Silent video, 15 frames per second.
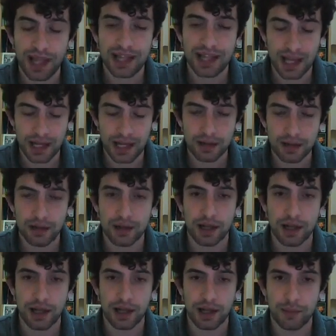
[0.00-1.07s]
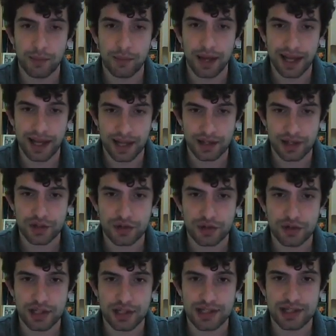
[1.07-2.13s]
Again, my
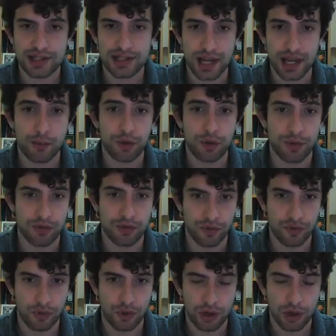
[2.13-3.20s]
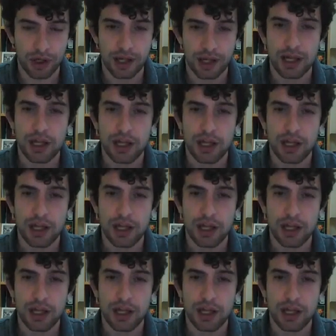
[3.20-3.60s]
answer is the same with before.